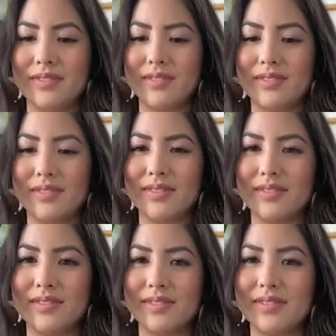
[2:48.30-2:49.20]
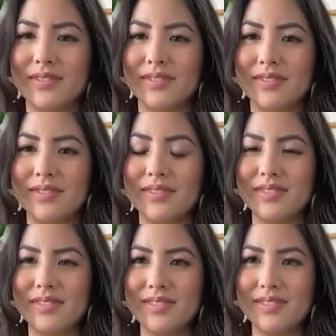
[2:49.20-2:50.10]

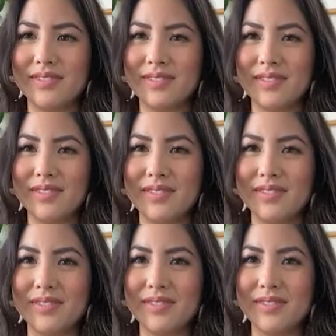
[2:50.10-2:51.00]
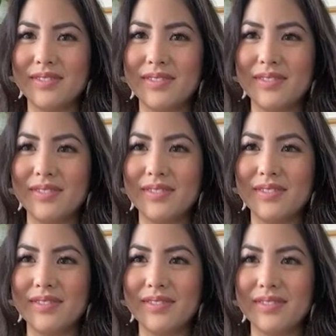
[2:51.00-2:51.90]

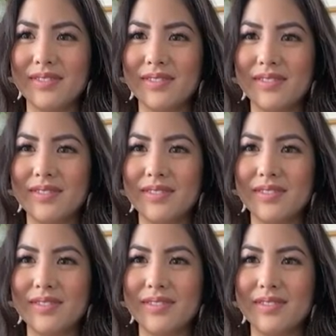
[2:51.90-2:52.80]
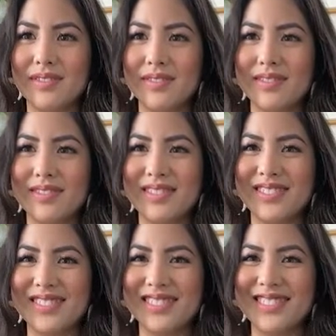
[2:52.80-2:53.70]
(not speaking)